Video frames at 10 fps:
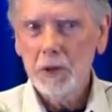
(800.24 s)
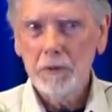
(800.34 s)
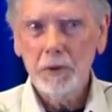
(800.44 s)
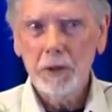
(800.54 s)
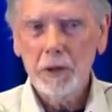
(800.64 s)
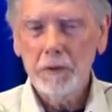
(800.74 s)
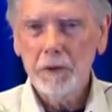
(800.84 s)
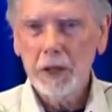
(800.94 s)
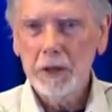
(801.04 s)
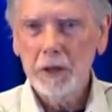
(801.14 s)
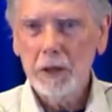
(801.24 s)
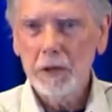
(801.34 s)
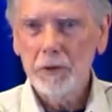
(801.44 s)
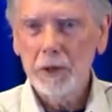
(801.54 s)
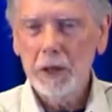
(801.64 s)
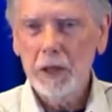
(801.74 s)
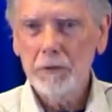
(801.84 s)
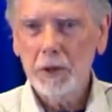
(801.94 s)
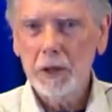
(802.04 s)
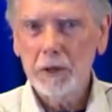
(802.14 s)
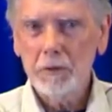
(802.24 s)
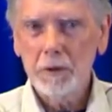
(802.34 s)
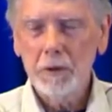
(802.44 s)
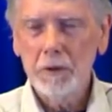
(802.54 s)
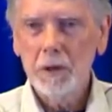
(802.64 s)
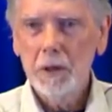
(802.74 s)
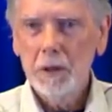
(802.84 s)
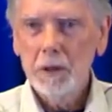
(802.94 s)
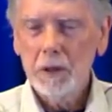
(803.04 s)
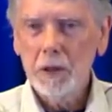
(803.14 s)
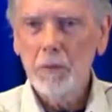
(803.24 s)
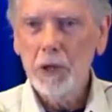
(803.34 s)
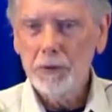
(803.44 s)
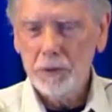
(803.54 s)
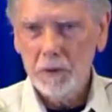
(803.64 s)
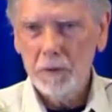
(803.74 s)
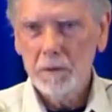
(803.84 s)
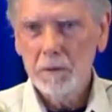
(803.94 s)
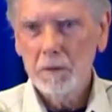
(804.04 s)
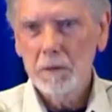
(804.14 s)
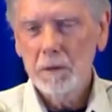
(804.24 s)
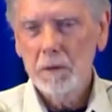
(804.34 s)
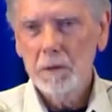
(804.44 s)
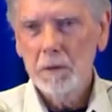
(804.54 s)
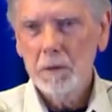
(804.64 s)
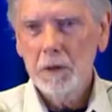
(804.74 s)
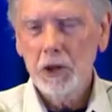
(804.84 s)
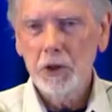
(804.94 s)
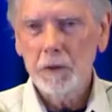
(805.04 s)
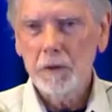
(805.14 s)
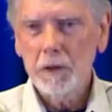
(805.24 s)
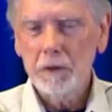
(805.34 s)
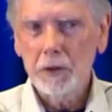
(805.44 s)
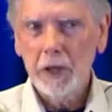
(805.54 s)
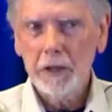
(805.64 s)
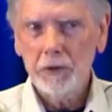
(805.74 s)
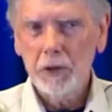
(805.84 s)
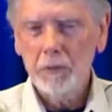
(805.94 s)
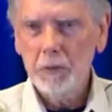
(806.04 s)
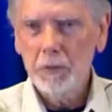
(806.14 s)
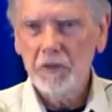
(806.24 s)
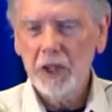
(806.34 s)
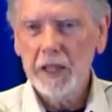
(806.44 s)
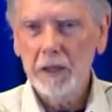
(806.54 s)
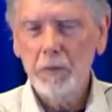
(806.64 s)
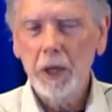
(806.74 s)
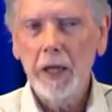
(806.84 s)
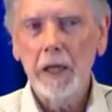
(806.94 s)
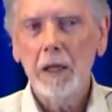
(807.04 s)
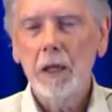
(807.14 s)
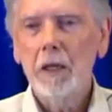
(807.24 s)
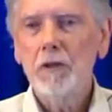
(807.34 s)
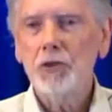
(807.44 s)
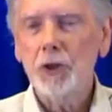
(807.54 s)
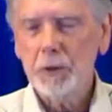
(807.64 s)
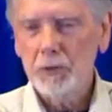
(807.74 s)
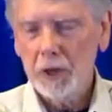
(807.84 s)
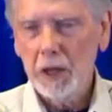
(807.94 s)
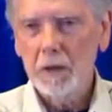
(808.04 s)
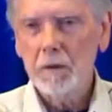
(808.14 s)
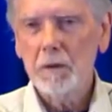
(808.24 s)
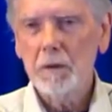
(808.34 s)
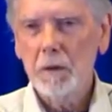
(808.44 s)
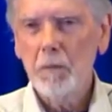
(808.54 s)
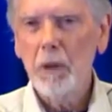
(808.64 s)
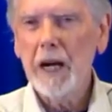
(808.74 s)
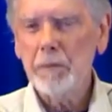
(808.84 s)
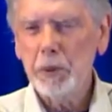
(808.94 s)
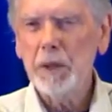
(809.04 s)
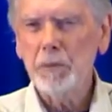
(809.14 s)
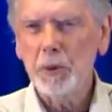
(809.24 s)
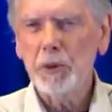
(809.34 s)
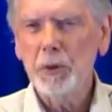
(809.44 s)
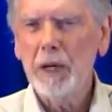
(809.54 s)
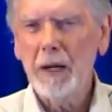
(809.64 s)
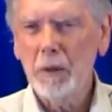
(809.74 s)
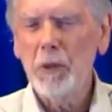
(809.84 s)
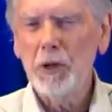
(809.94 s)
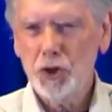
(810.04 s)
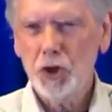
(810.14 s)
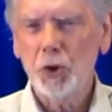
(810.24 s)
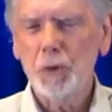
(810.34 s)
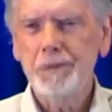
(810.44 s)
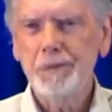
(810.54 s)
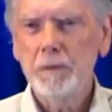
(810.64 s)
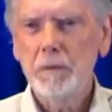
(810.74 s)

But if you're going to find God, you're going to have to go through the emotions in yourself, and that's going to be provided by circumstances, by people who are emotional.